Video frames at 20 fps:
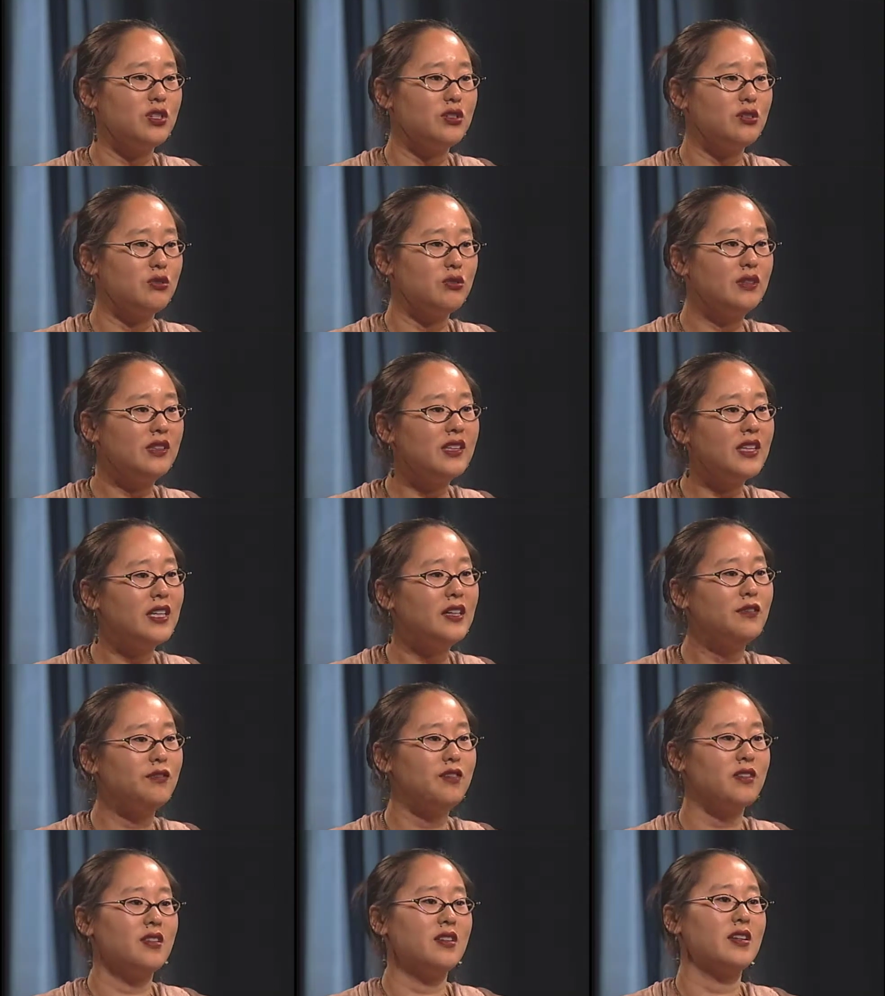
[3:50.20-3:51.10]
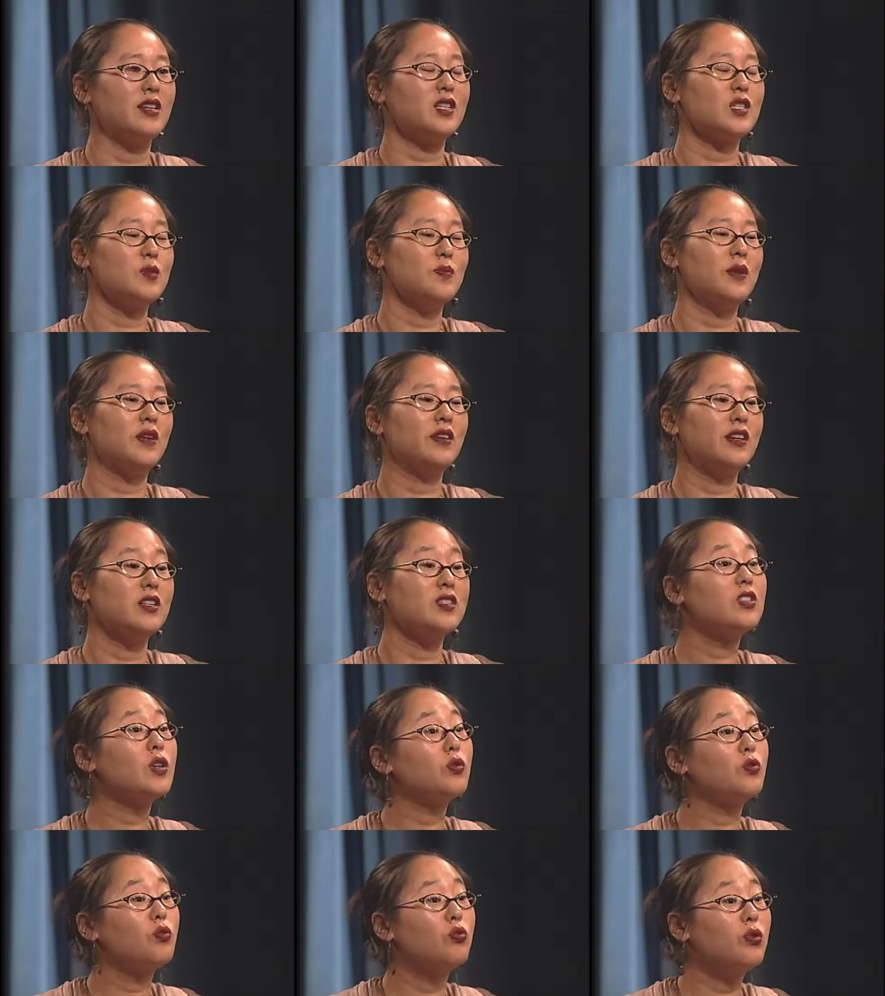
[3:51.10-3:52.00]
leave with an experience, a
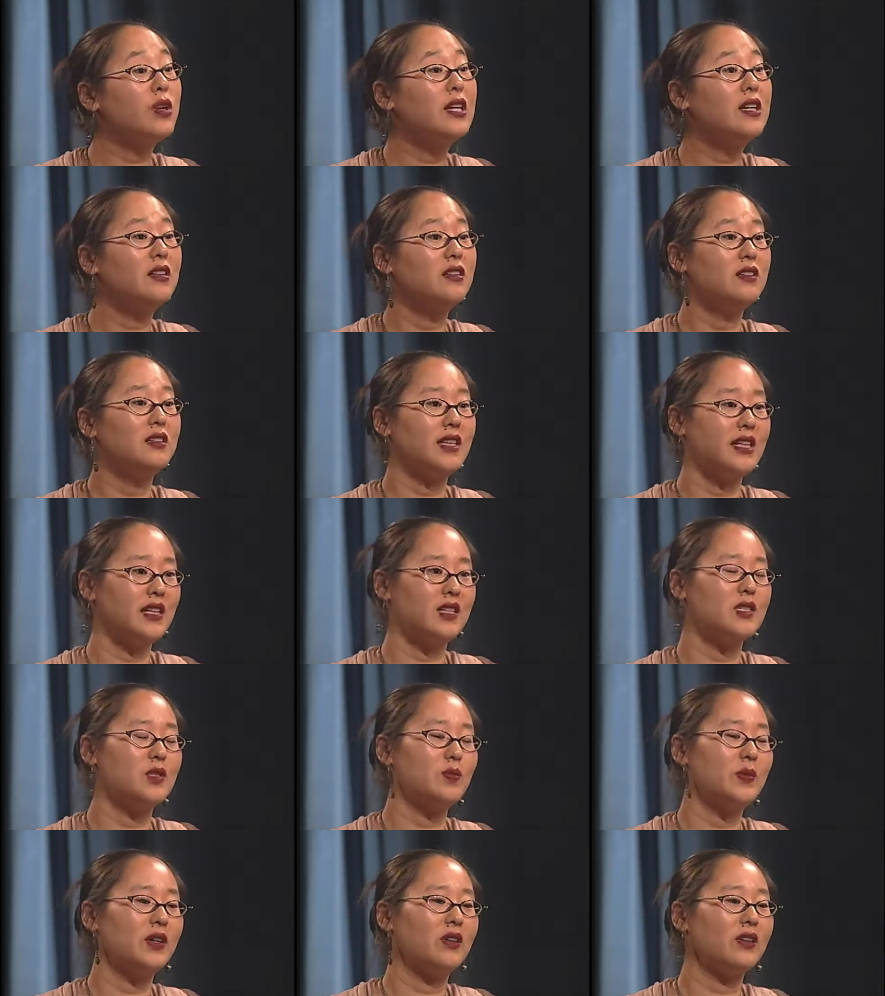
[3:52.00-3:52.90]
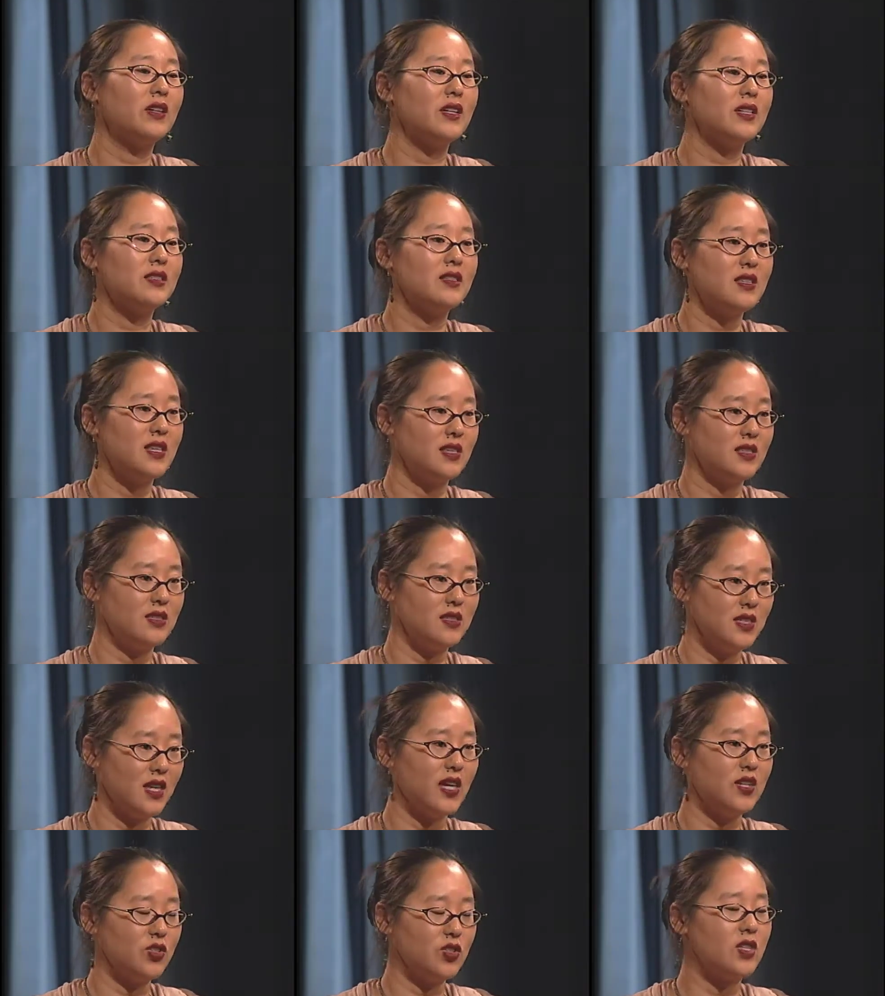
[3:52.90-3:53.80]
real experience that's
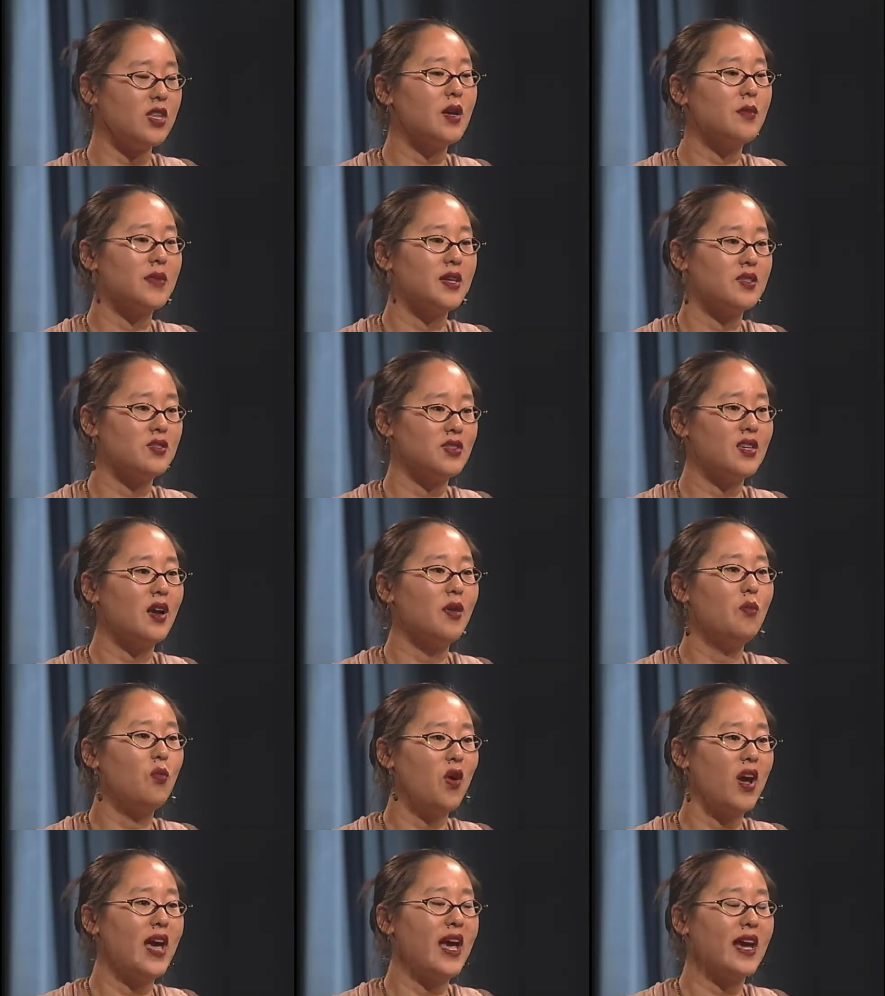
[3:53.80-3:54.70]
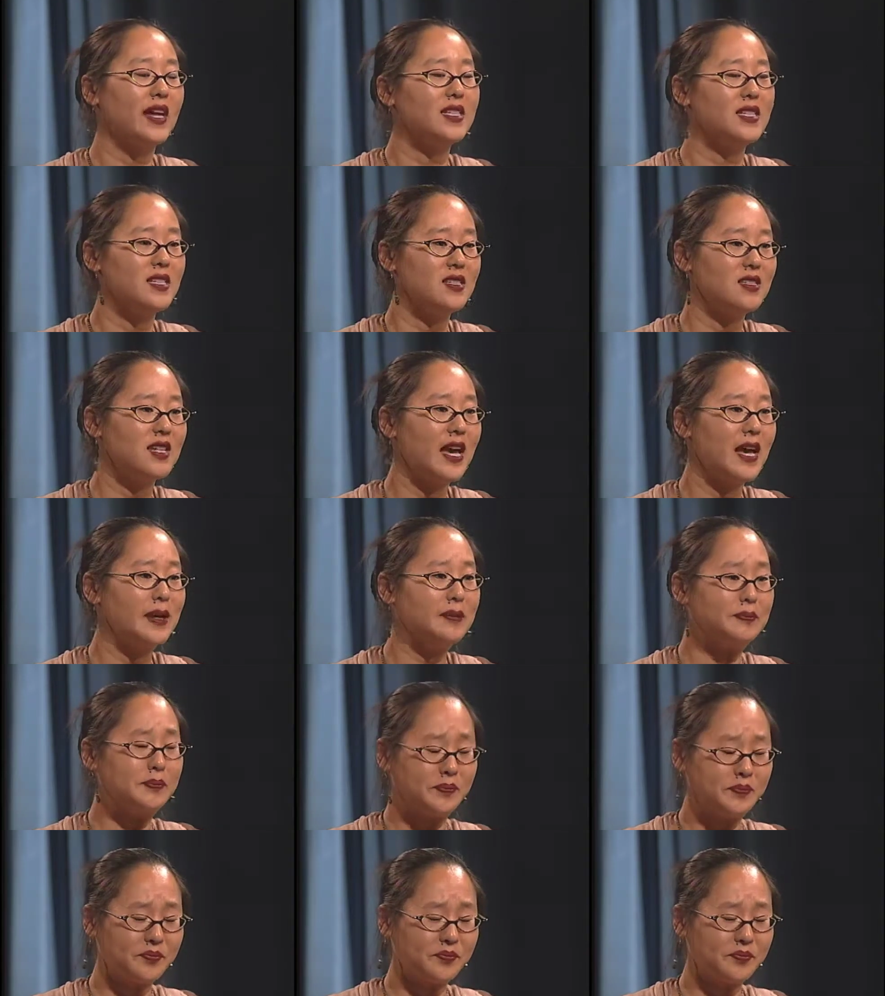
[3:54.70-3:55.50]
touched them in some way, to say,